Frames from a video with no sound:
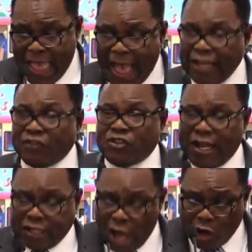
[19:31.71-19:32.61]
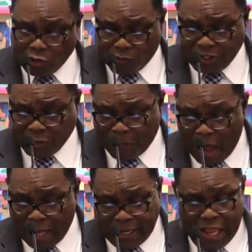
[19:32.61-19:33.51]
And if they don't
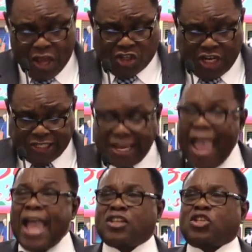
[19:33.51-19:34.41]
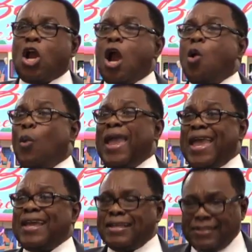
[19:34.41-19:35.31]
respond, she takes her
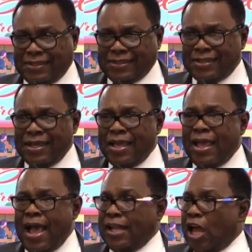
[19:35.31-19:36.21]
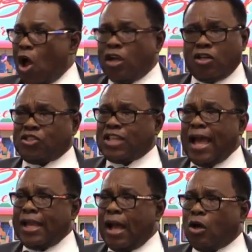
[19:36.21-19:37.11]
wings. And I
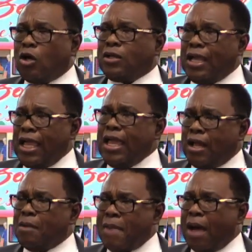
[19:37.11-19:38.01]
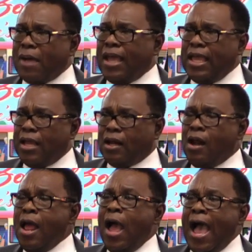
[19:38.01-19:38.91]
understand a good eagle, mama eagle,
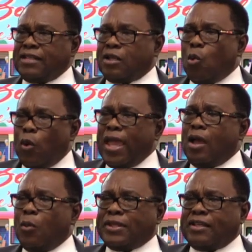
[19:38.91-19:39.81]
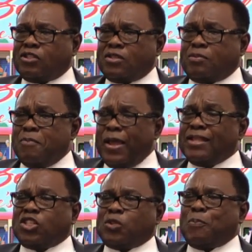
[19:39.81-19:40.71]
has a wing with a
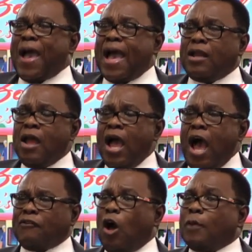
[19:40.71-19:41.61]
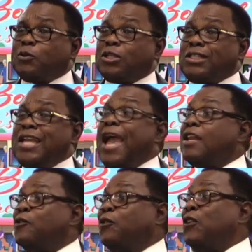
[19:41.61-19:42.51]
span of up to
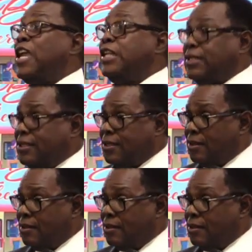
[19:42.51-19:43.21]
10 feet.